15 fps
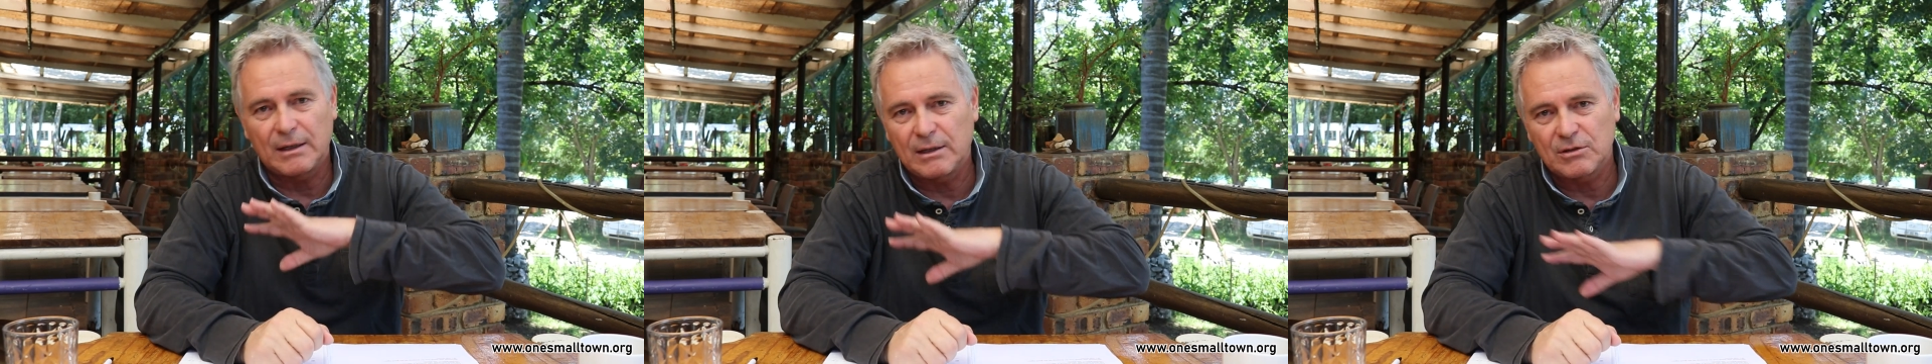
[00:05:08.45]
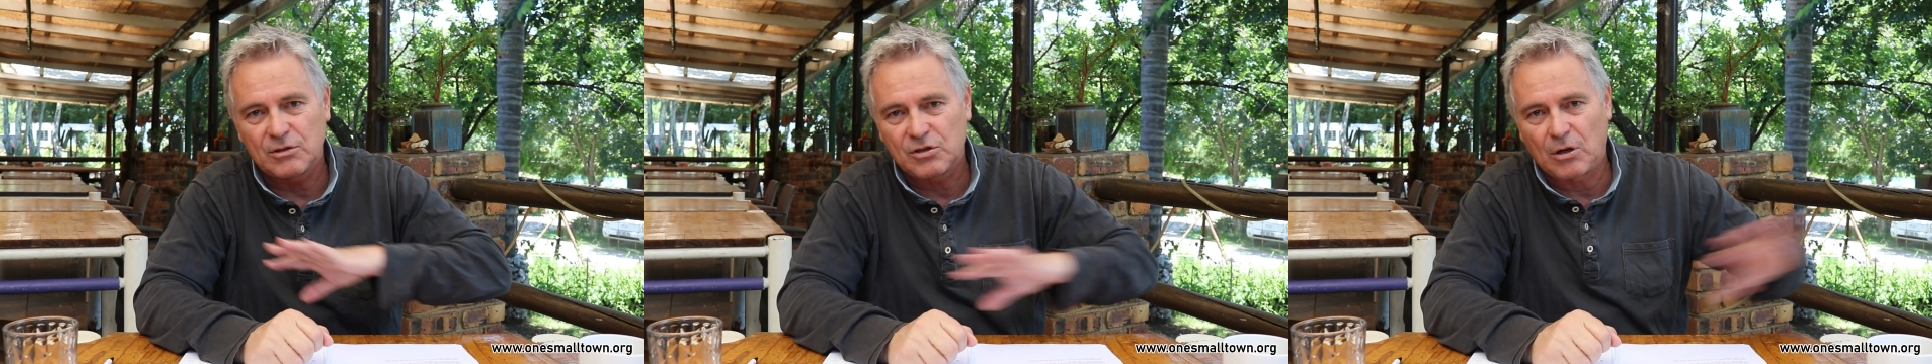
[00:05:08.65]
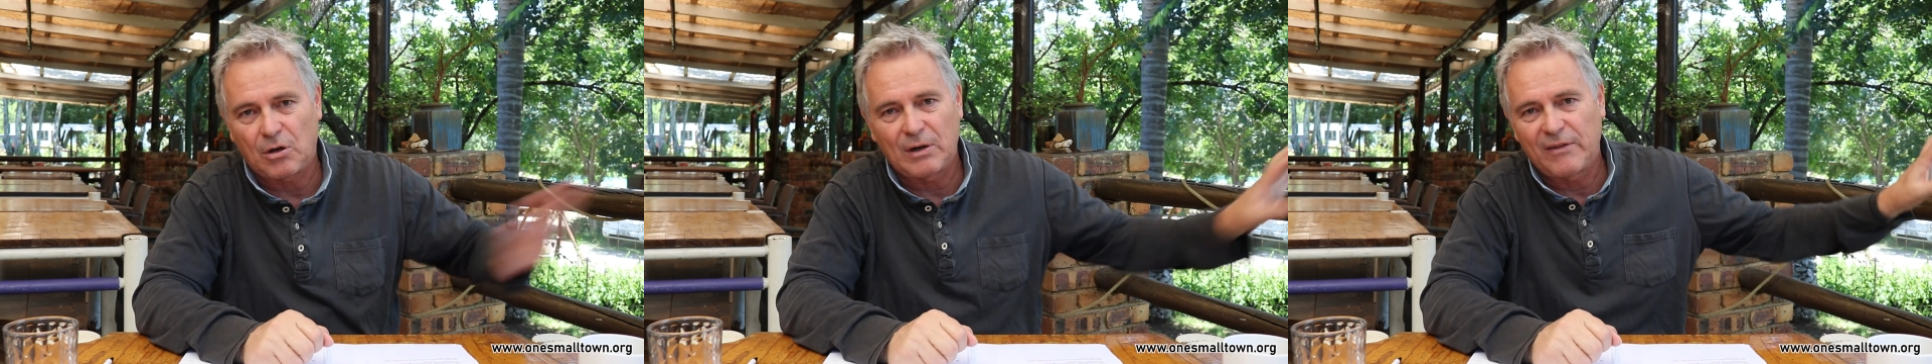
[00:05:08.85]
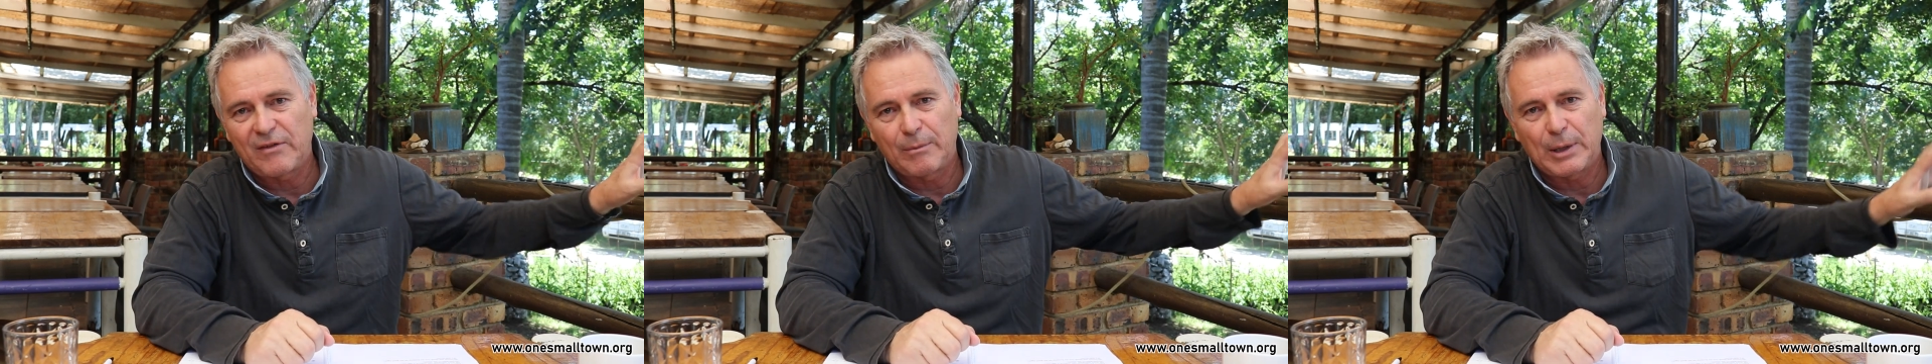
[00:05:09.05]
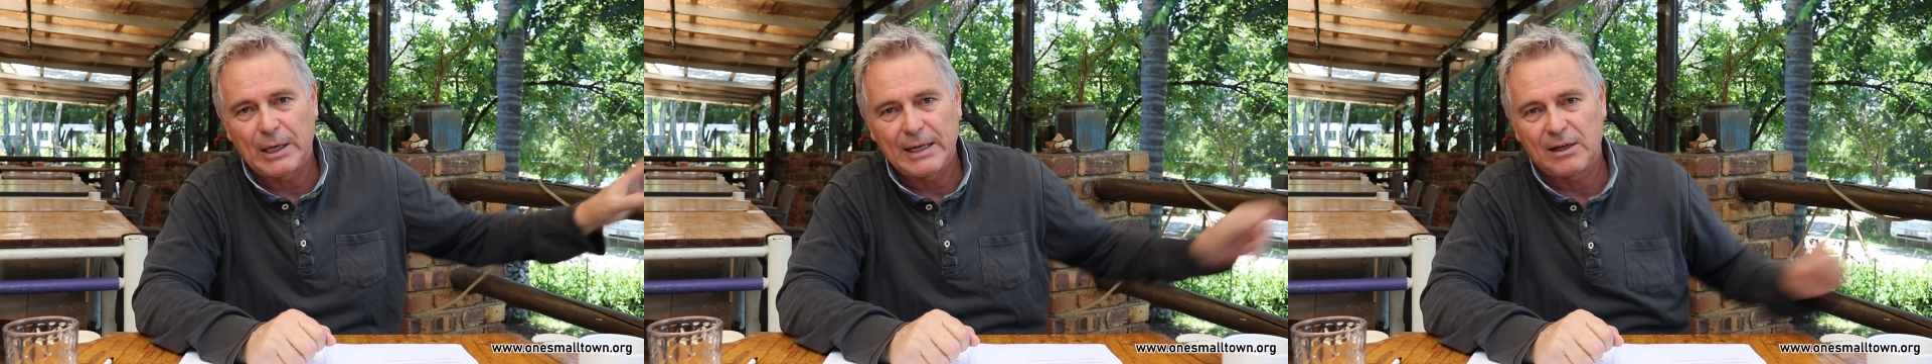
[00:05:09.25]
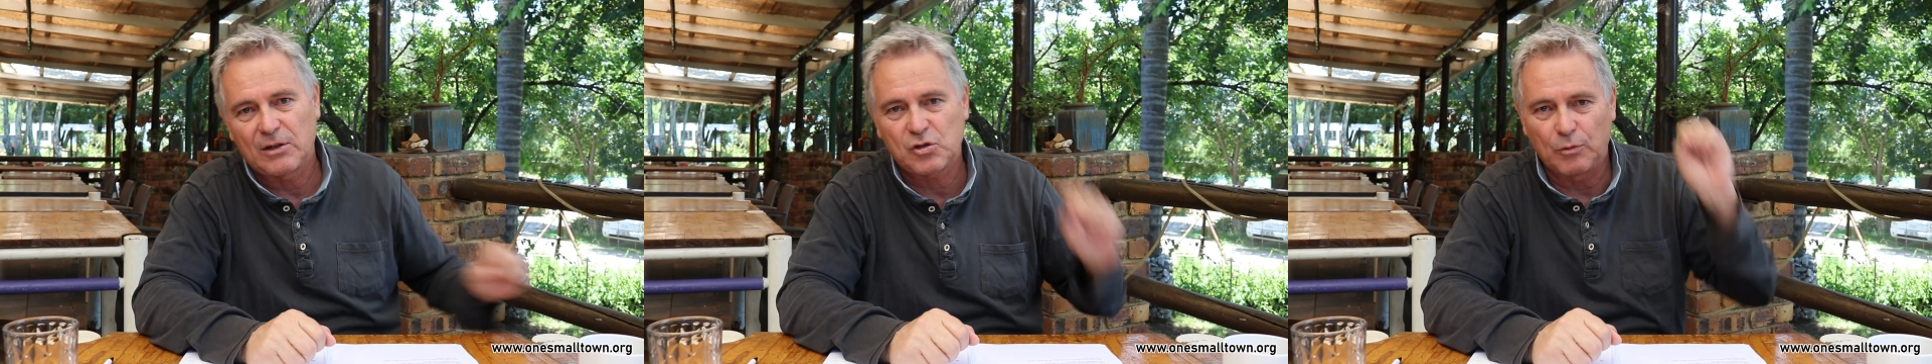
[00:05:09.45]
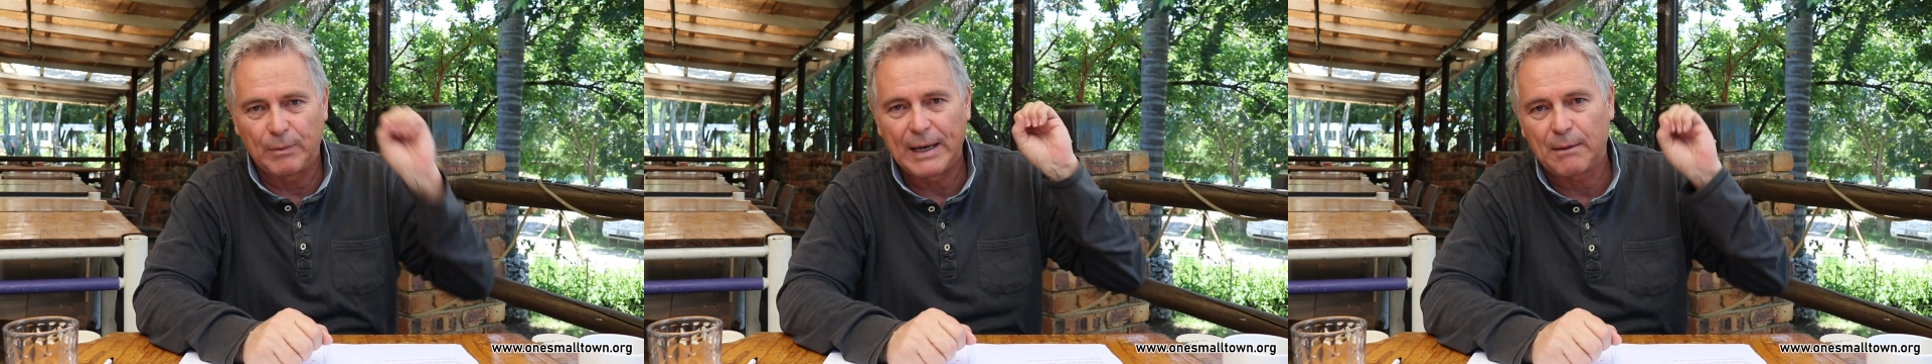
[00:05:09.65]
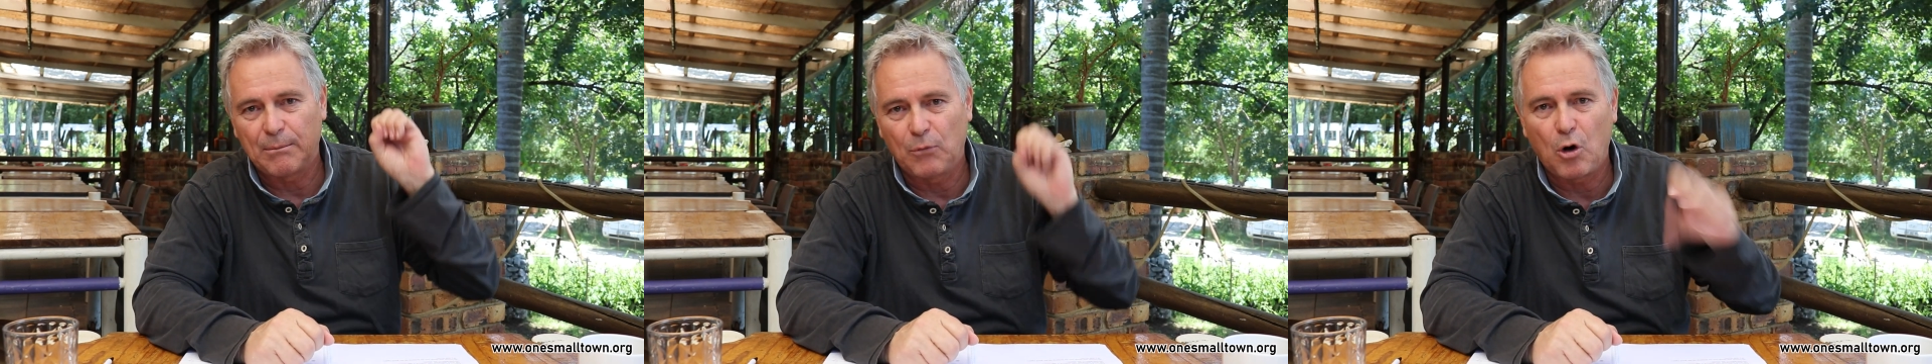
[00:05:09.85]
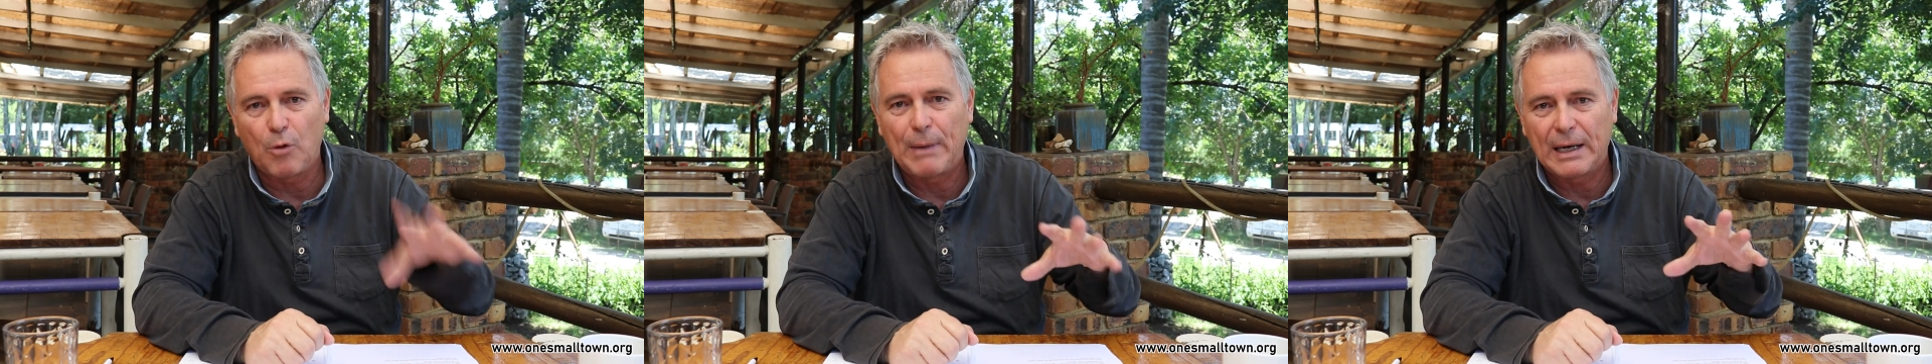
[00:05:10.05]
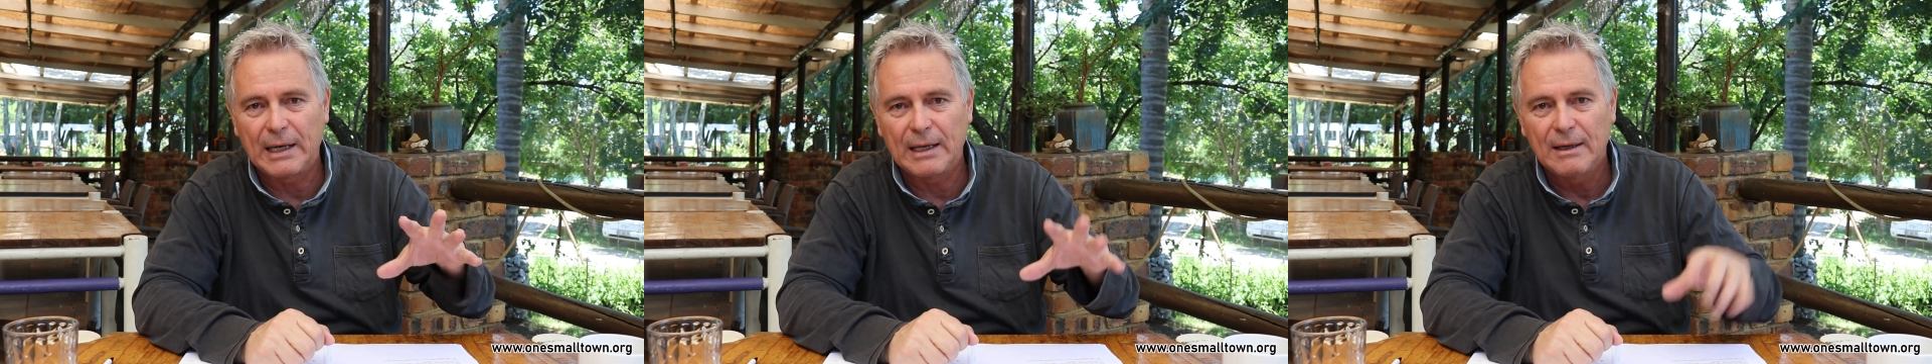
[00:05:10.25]
control everybody else or make more
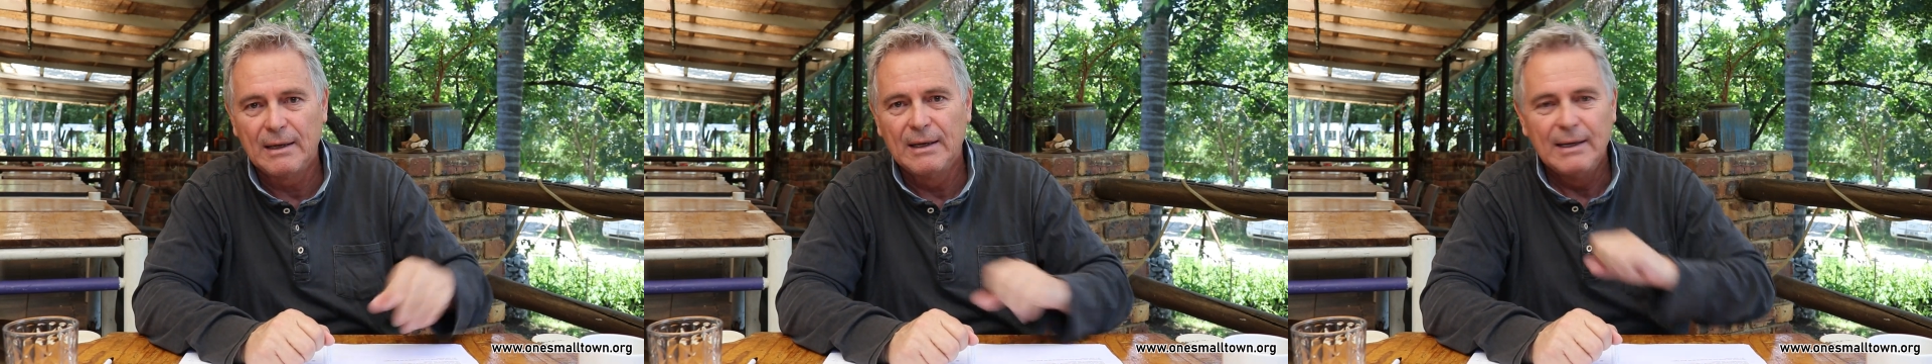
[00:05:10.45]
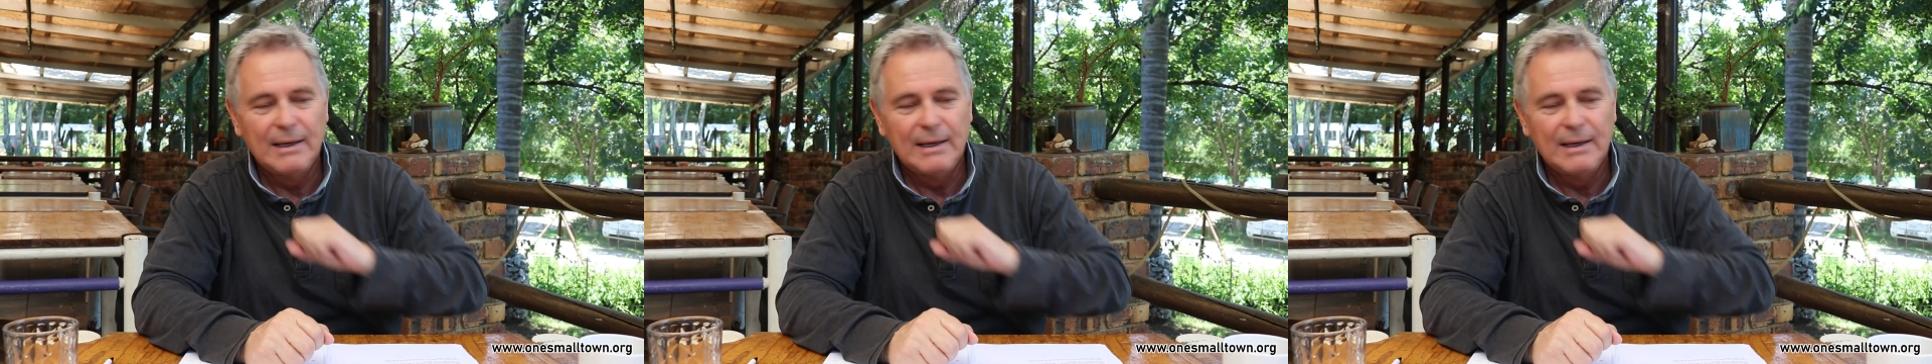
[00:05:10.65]
money